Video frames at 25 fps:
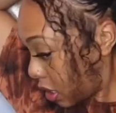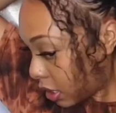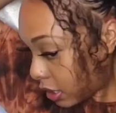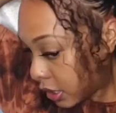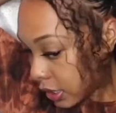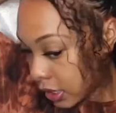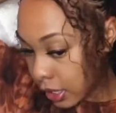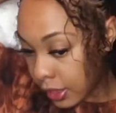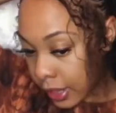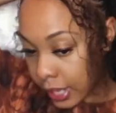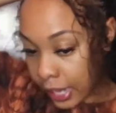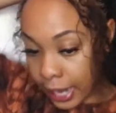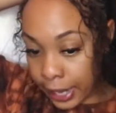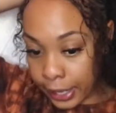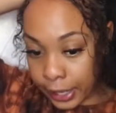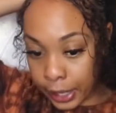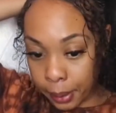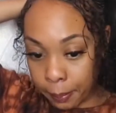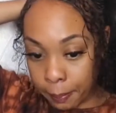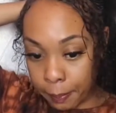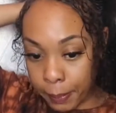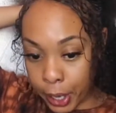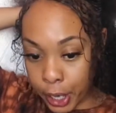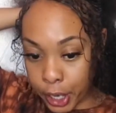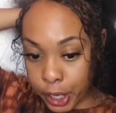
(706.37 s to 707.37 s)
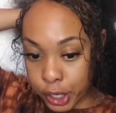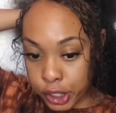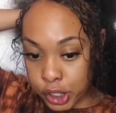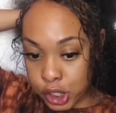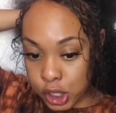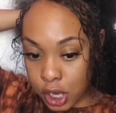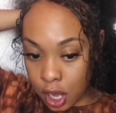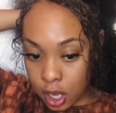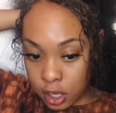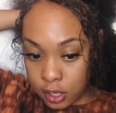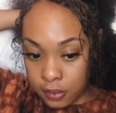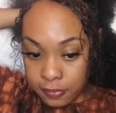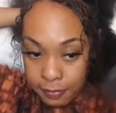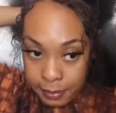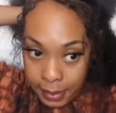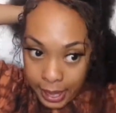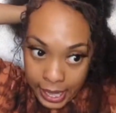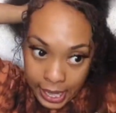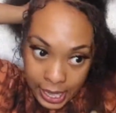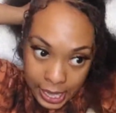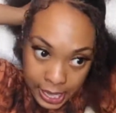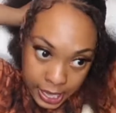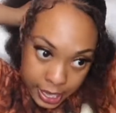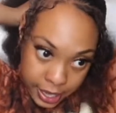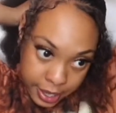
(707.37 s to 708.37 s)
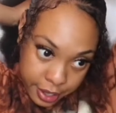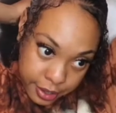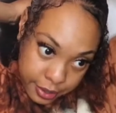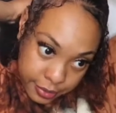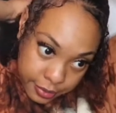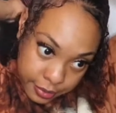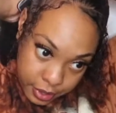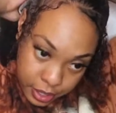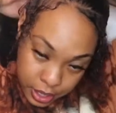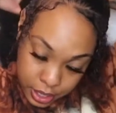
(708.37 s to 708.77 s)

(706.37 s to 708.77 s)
so that I can merge all of my hair.